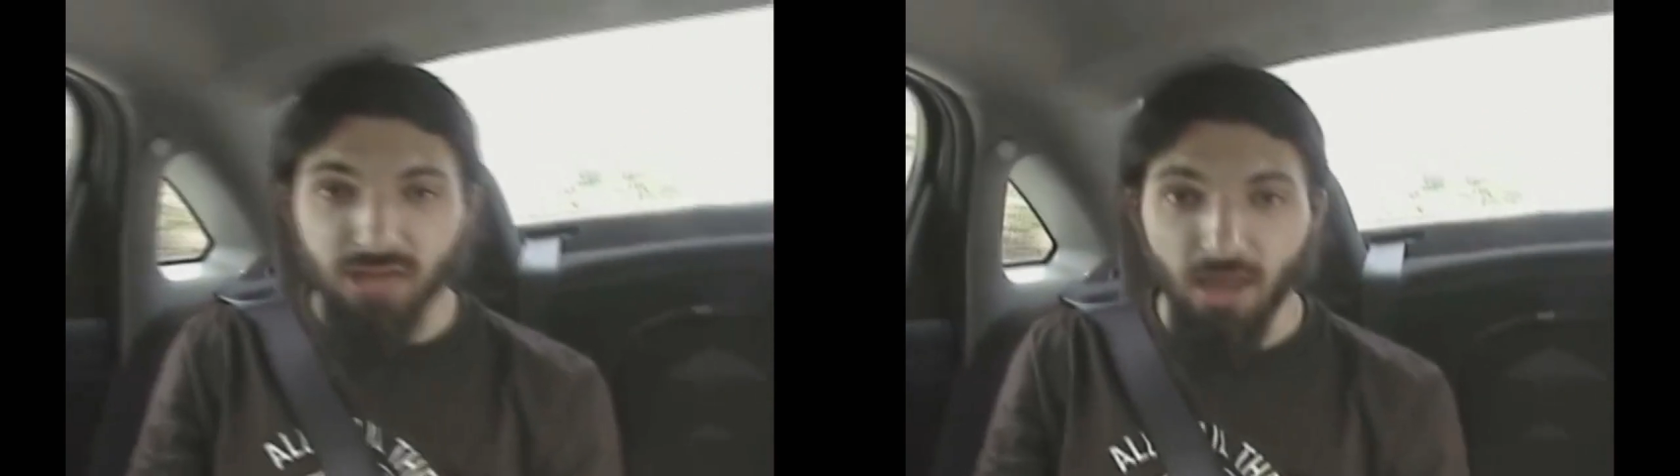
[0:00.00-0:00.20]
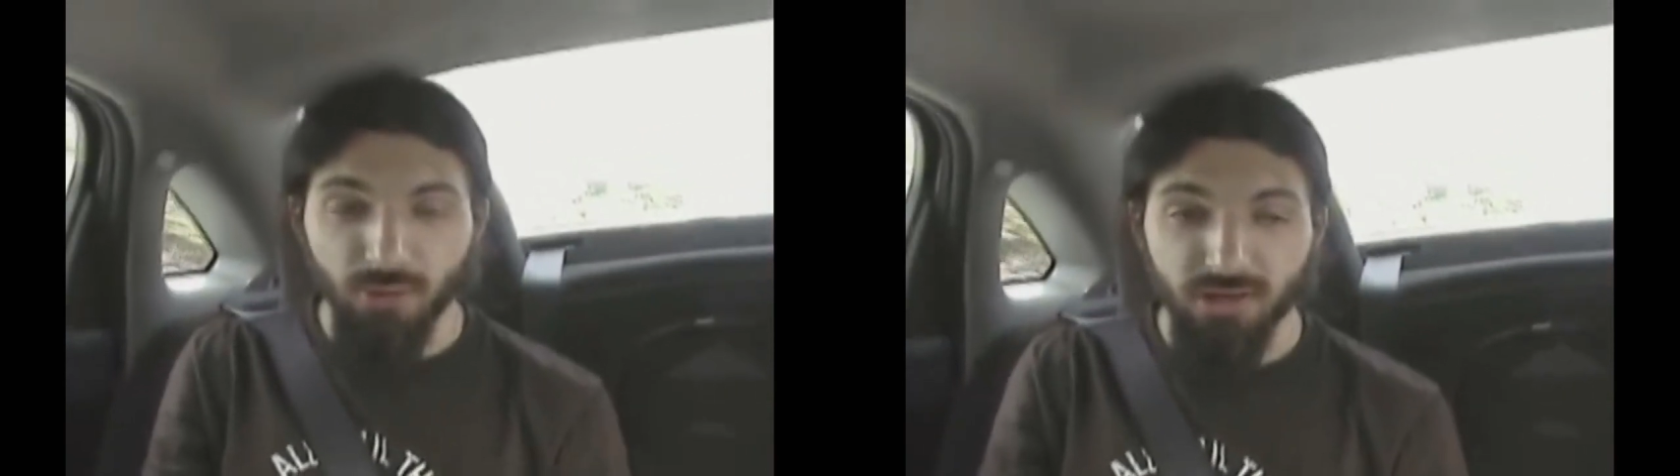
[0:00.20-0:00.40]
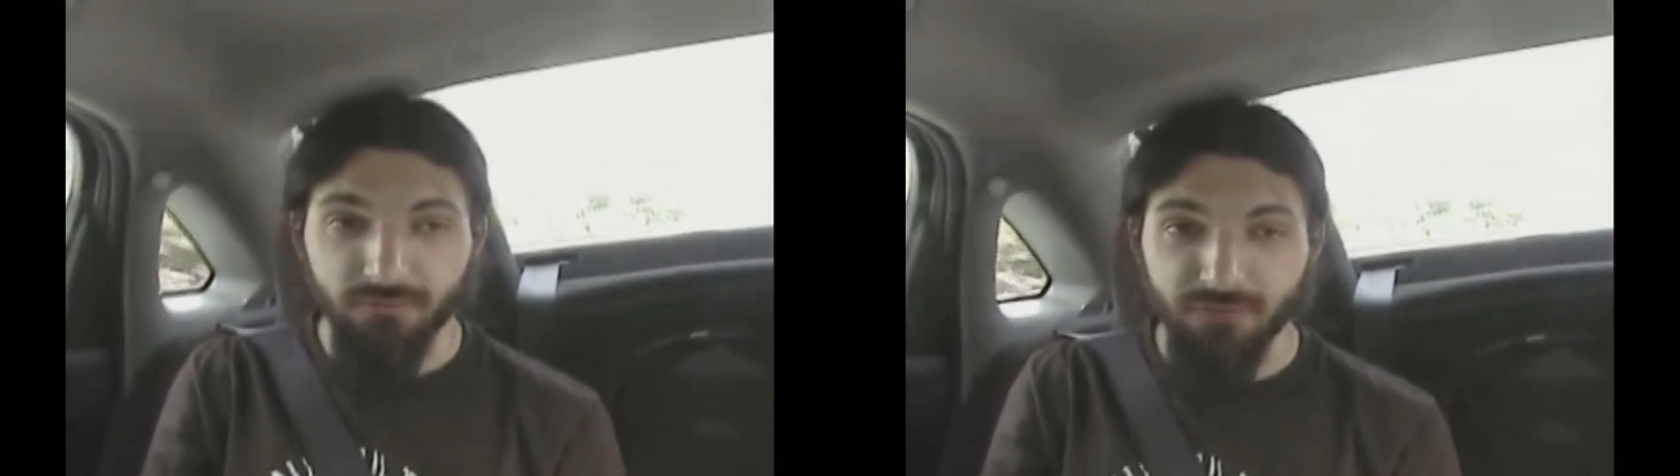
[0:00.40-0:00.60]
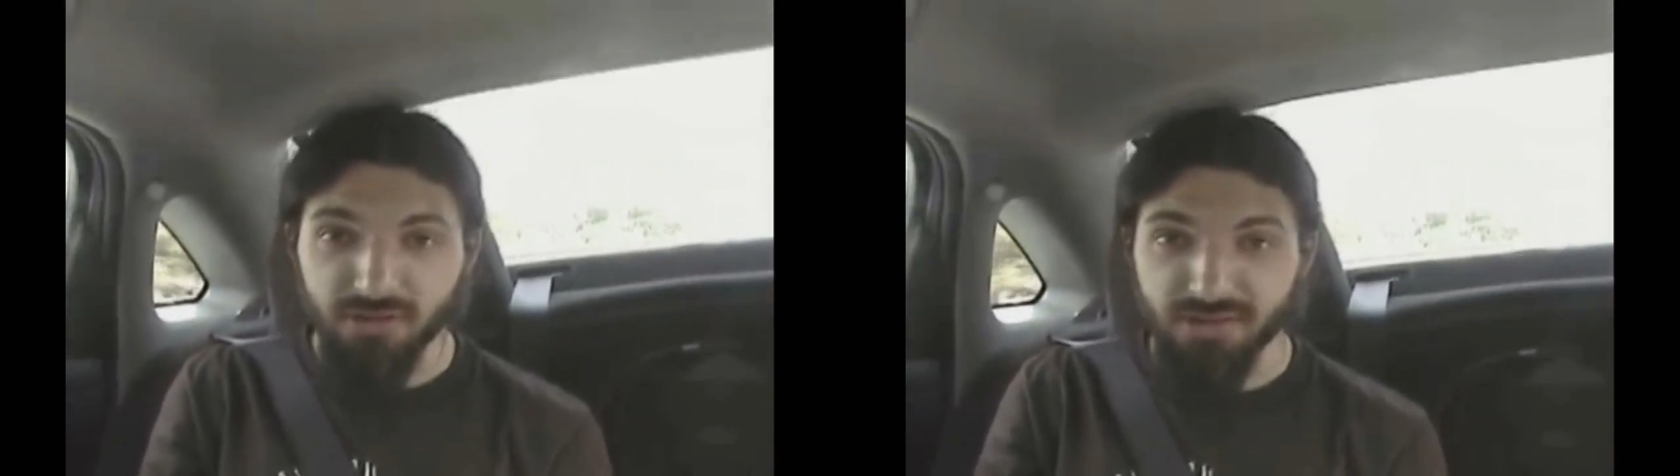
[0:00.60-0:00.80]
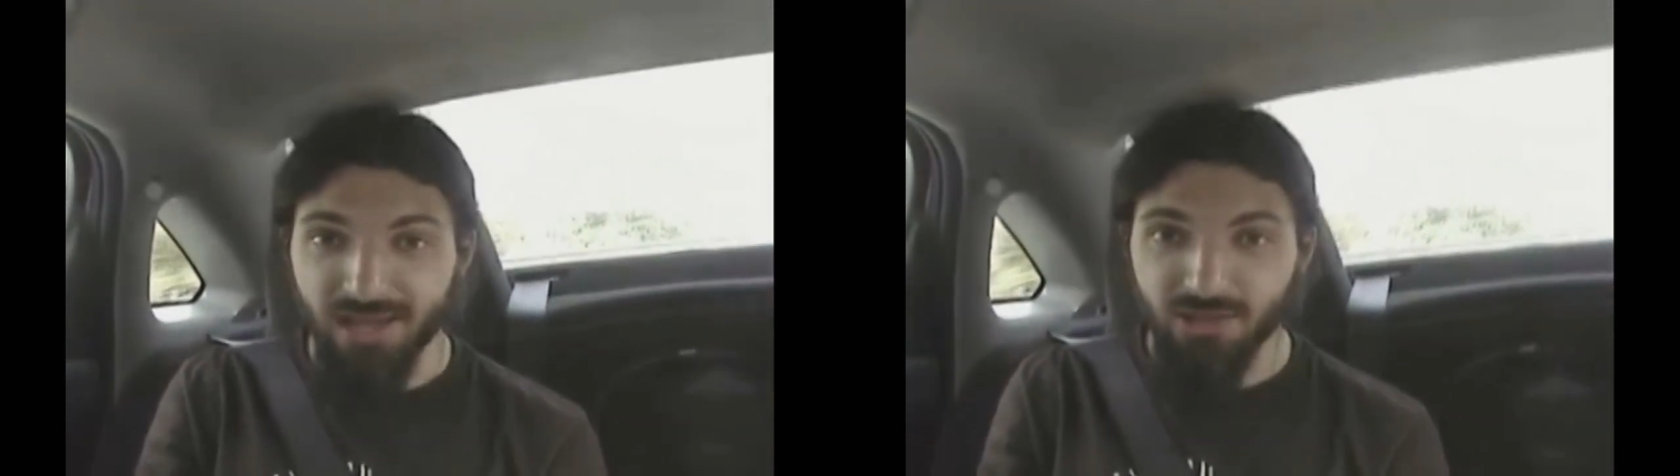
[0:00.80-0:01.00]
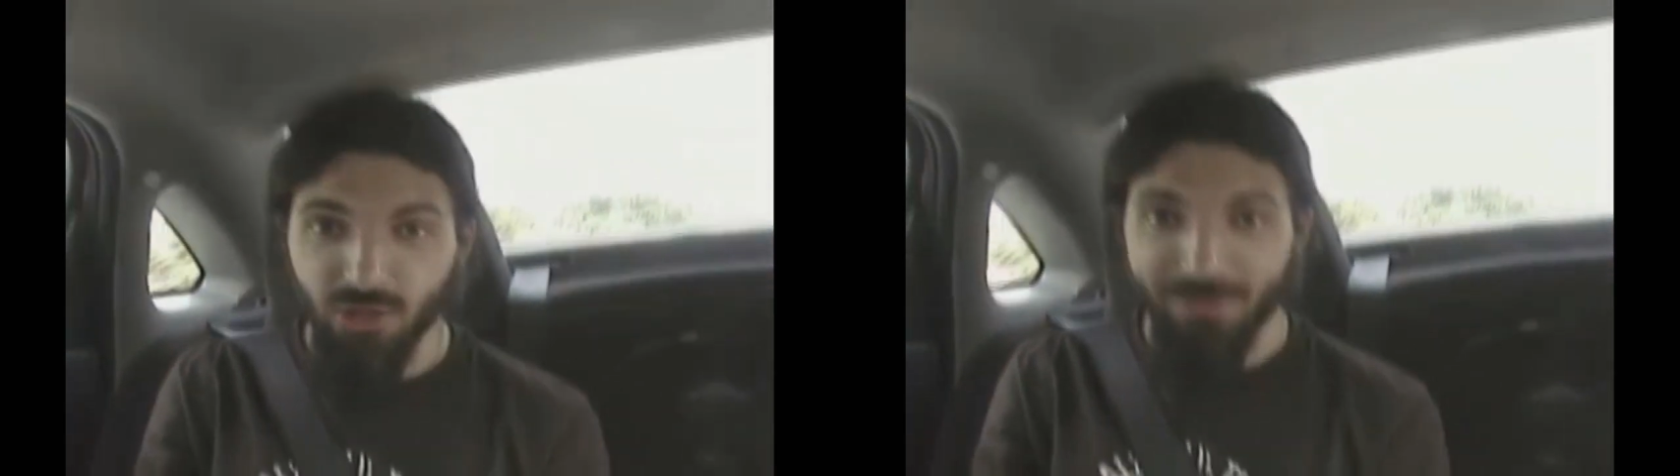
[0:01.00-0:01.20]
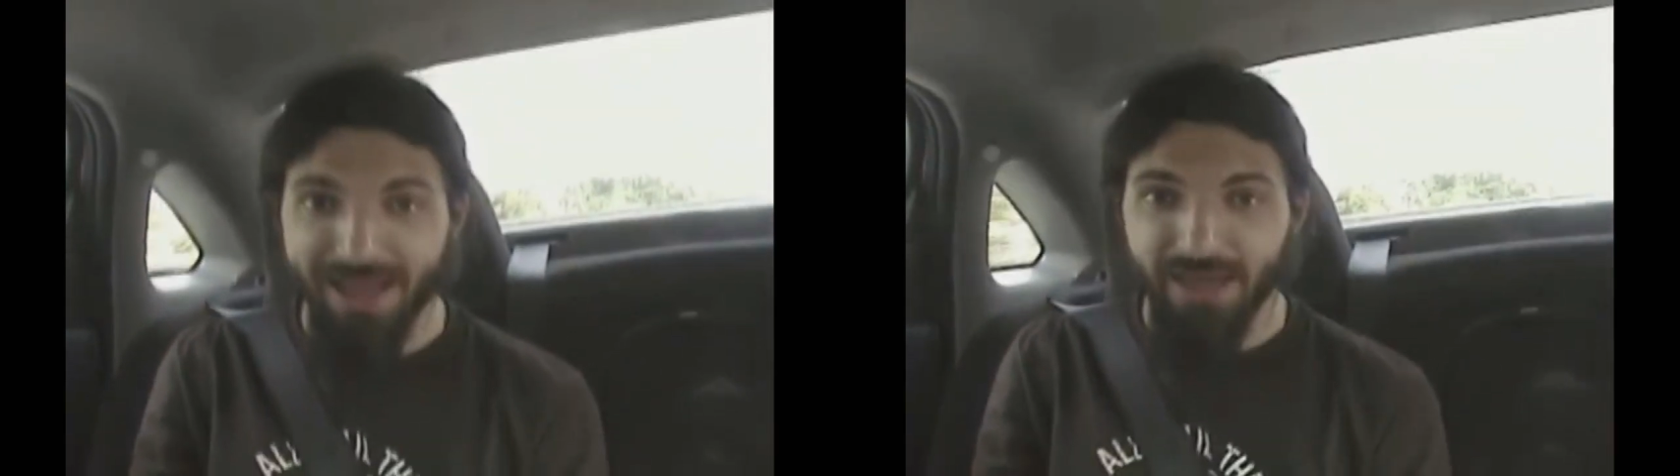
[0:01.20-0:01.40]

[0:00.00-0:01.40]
They were the first dance group I